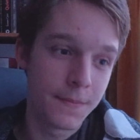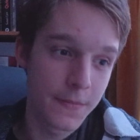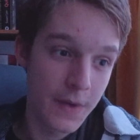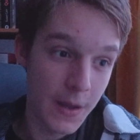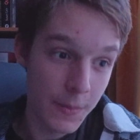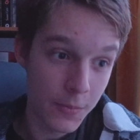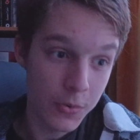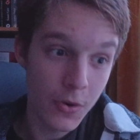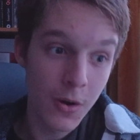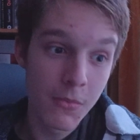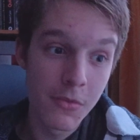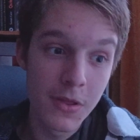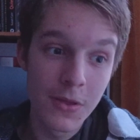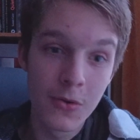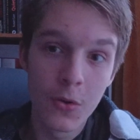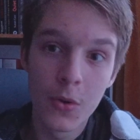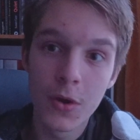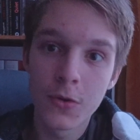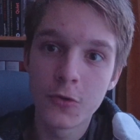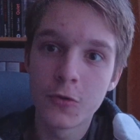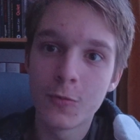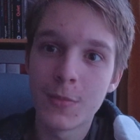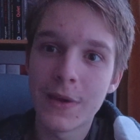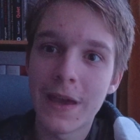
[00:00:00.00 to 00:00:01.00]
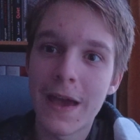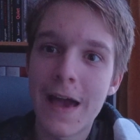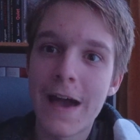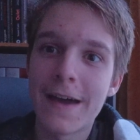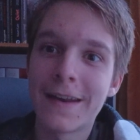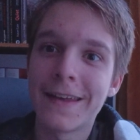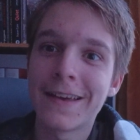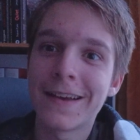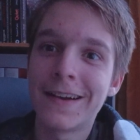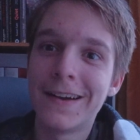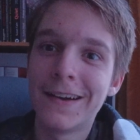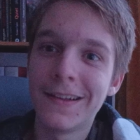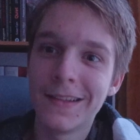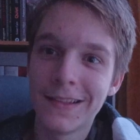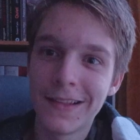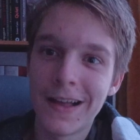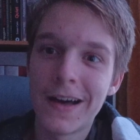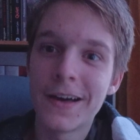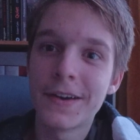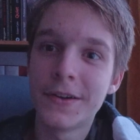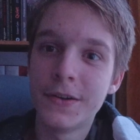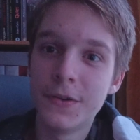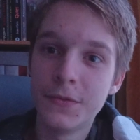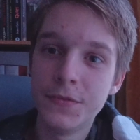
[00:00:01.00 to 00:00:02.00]
I'm probably going to be adding a
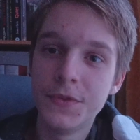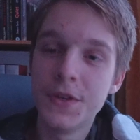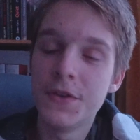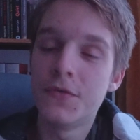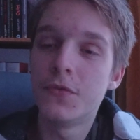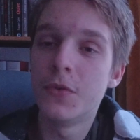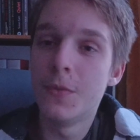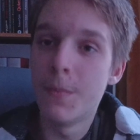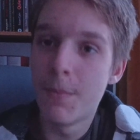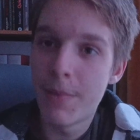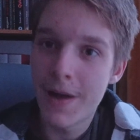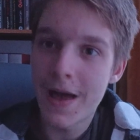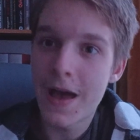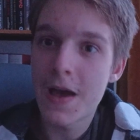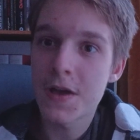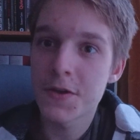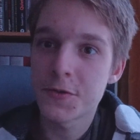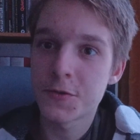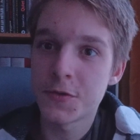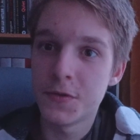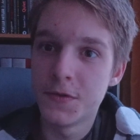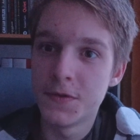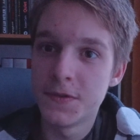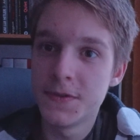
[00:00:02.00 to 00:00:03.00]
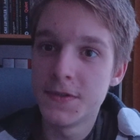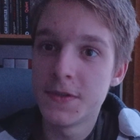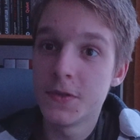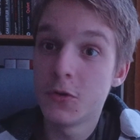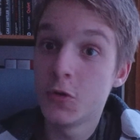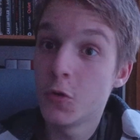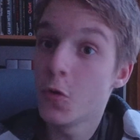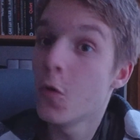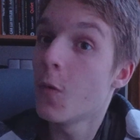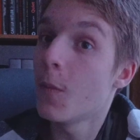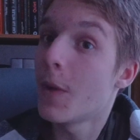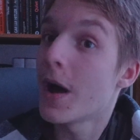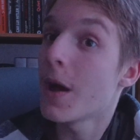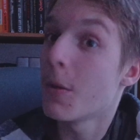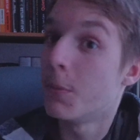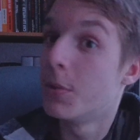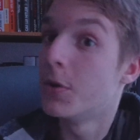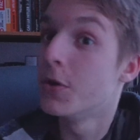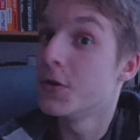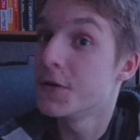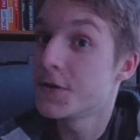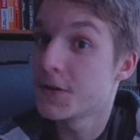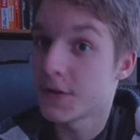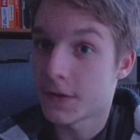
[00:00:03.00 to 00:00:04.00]
lot of different passions to my
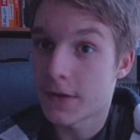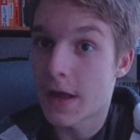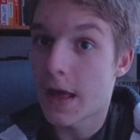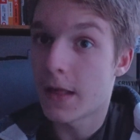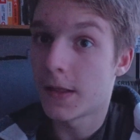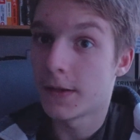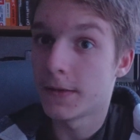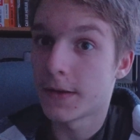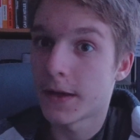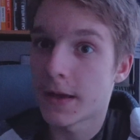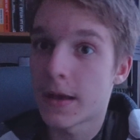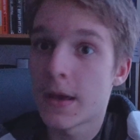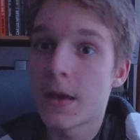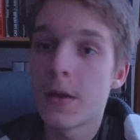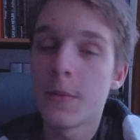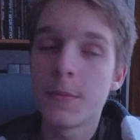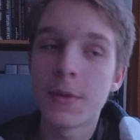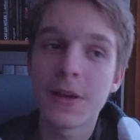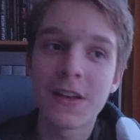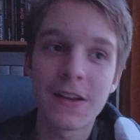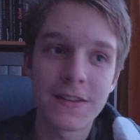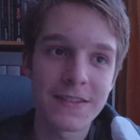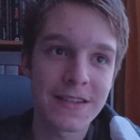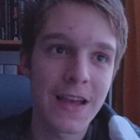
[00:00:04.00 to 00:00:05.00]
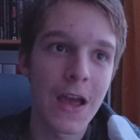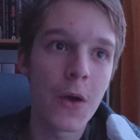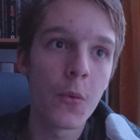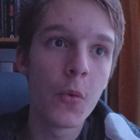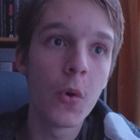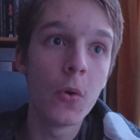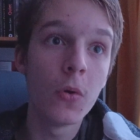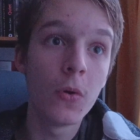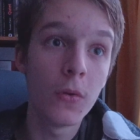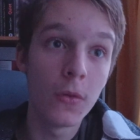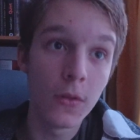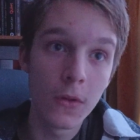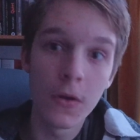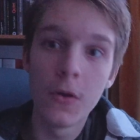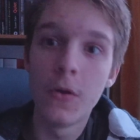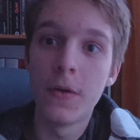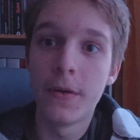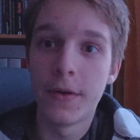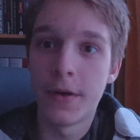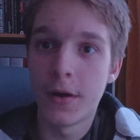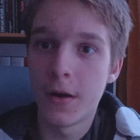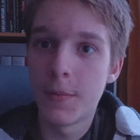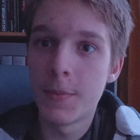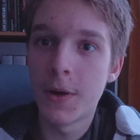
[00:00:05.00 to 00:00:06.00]
personality because I will
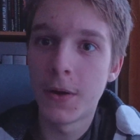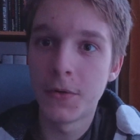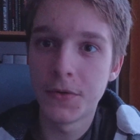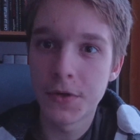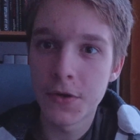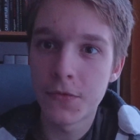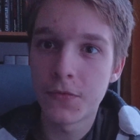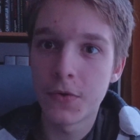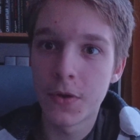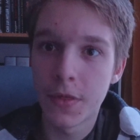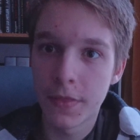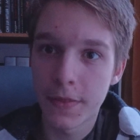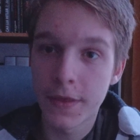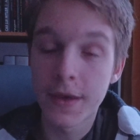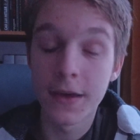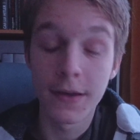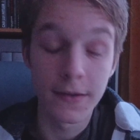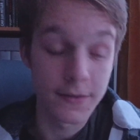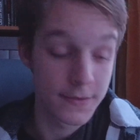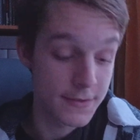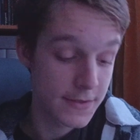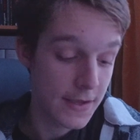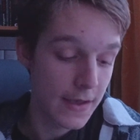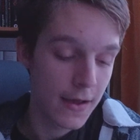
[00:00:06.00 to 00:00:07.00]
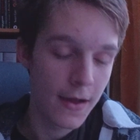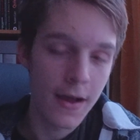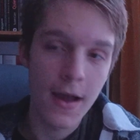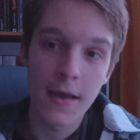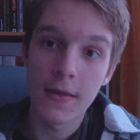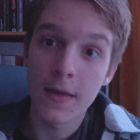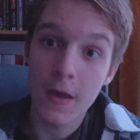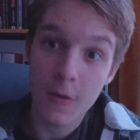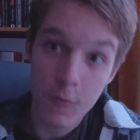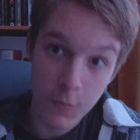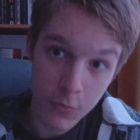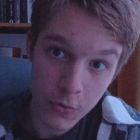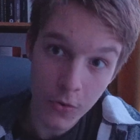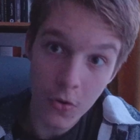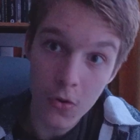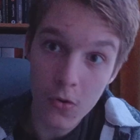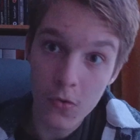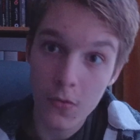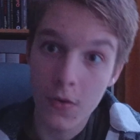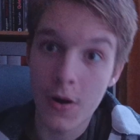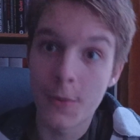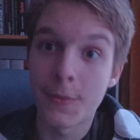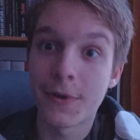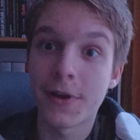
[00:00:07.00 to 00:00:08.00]
learn about different things. I like
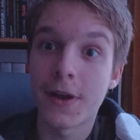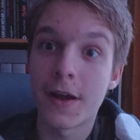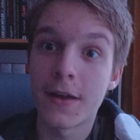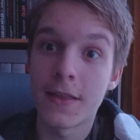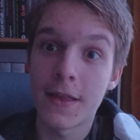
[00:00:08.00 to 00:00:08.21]
programming.